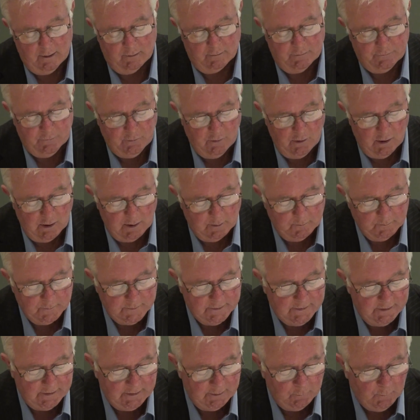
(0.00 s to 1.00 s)
from
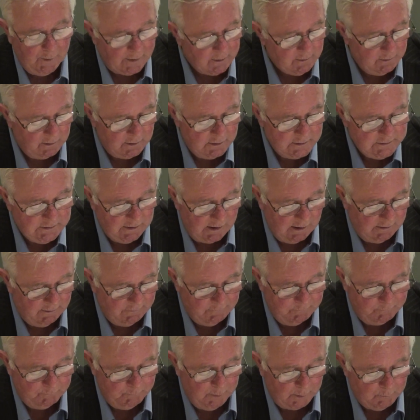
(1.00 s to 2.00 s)
the records
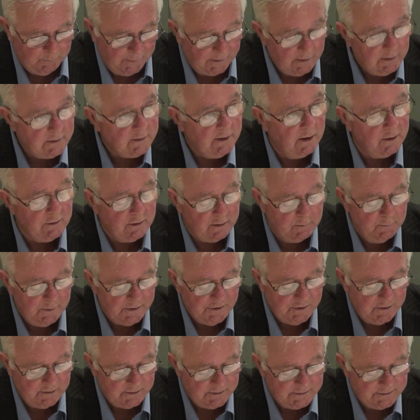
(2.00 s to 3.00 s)
of Balbriggan Town
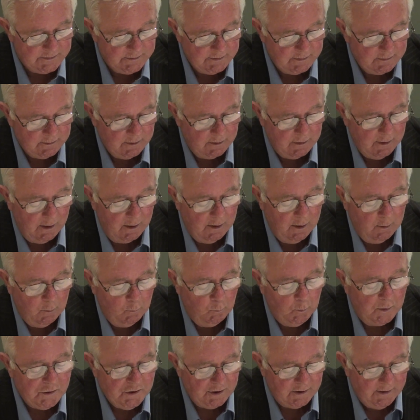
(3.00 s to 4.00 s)
Commissioners,
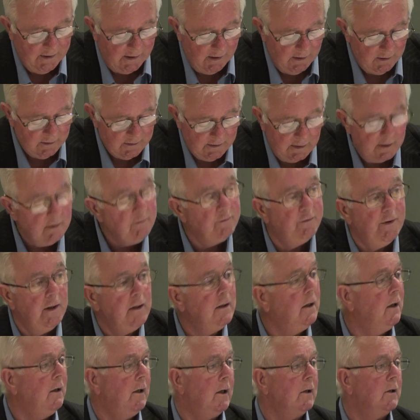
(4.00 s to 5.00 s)
which are held in
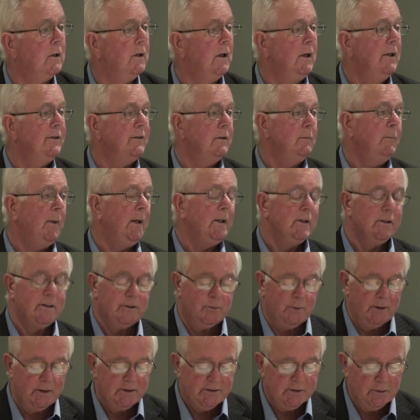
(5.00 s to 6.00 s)
Fingal Archives in Main
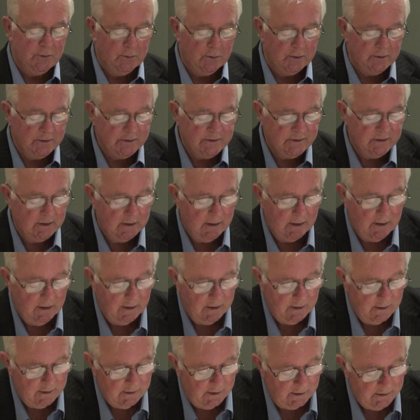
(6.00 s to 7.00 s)
Street, Swords.
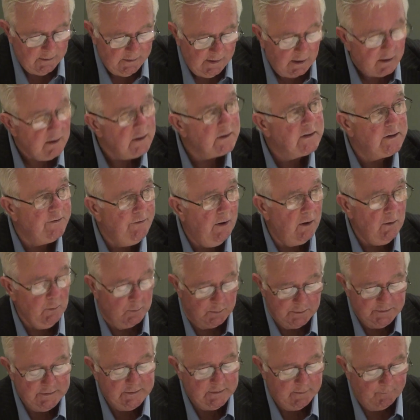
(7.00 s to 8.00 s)
And they are as
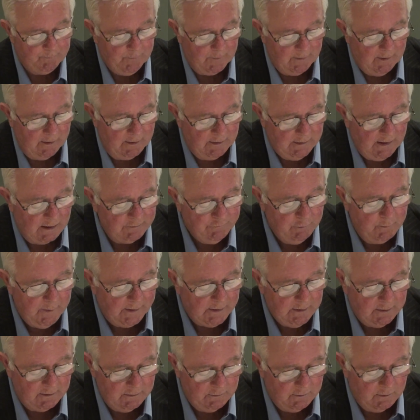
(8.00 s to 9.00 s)
follows in
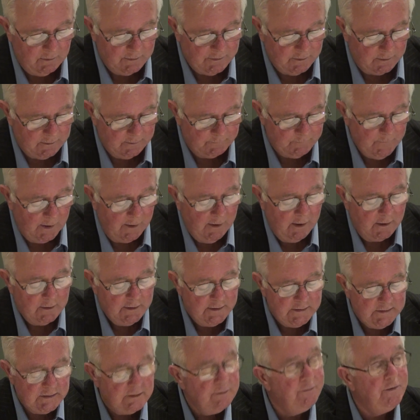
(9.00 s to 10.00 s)
alphabetical order.
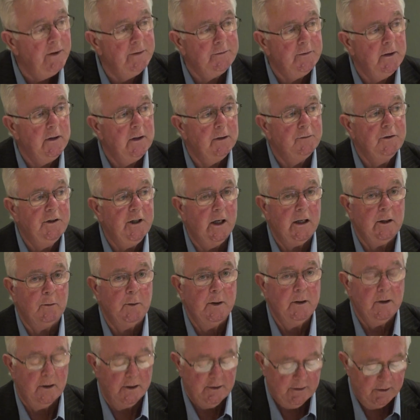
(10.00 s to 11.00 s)
This is the 15th of January
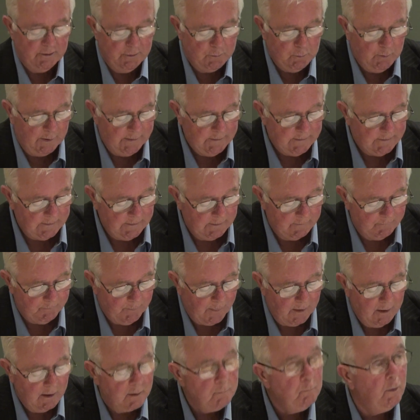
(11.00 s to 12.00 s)
1920.
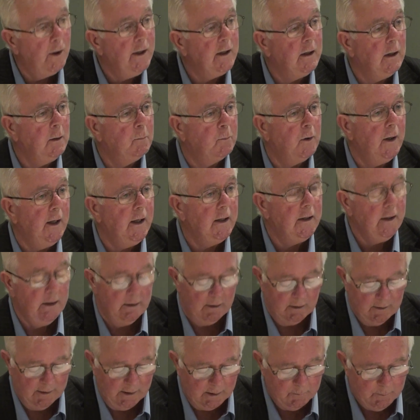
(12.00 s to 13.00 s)
Michael Brady,
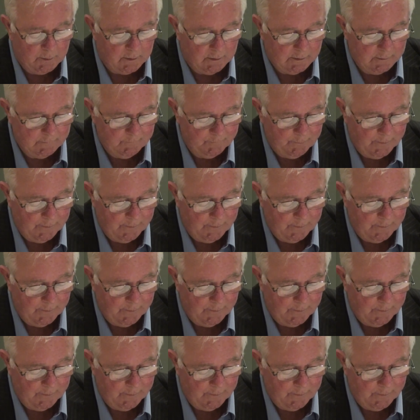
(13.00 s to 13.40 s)
Labour.